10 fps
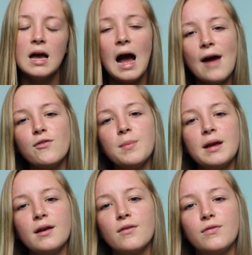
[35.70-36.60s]
I haven't
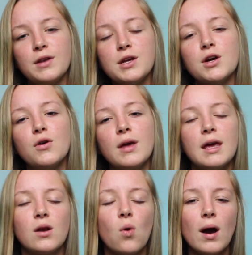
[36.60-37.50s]
made a video
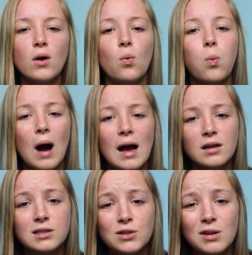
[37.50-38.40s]
in quite a
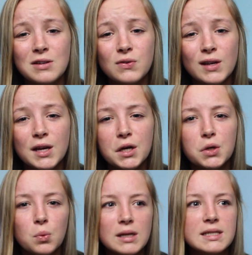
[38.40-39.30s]
while, so I
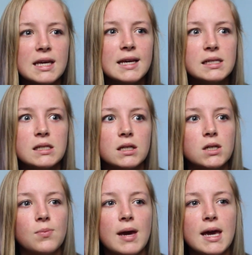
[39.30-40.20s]
figured what's
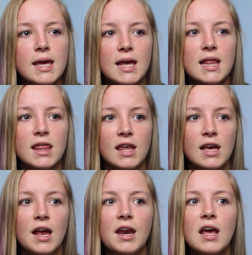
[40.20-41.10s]
easier to make
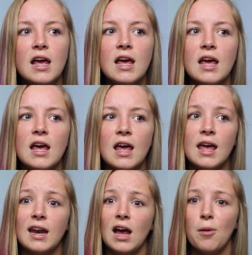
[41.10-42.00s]
than
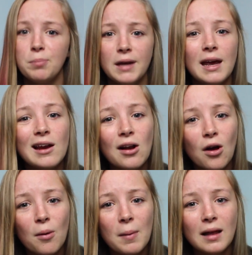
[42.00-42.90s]
an
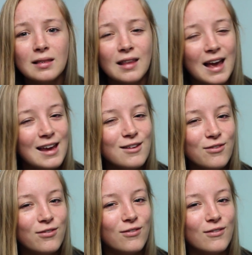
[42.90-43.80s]
update on my
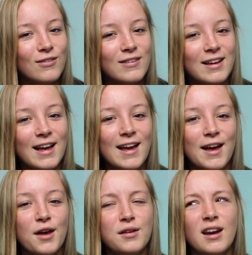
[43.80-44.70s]
life?
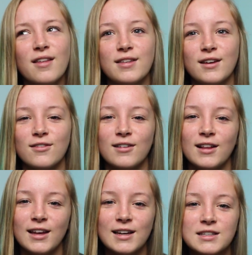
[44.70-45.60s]
Nothing
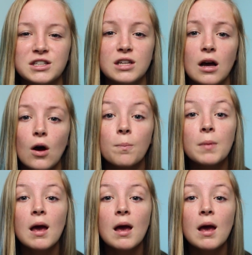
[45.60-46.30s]
really. So